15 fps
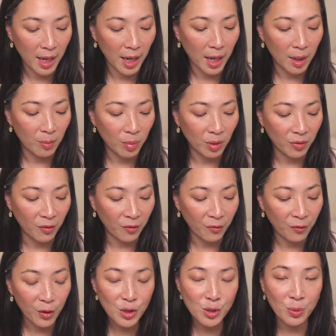uh, but the
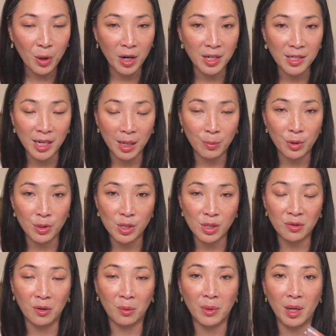first product I
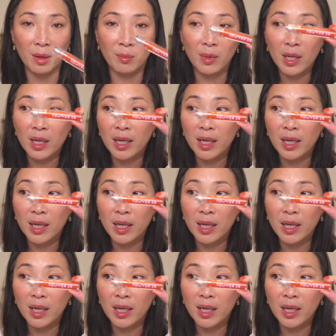purchased from them